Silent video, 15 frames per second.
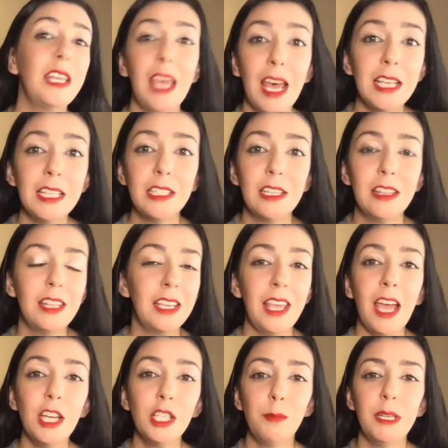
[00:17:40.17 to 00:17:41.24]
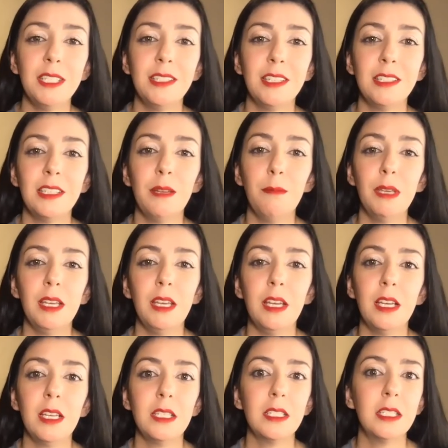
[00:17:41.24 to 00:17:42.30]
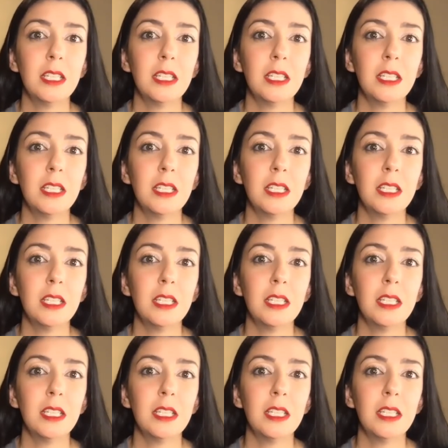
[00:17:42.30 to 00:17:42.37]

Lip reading: cash-based system because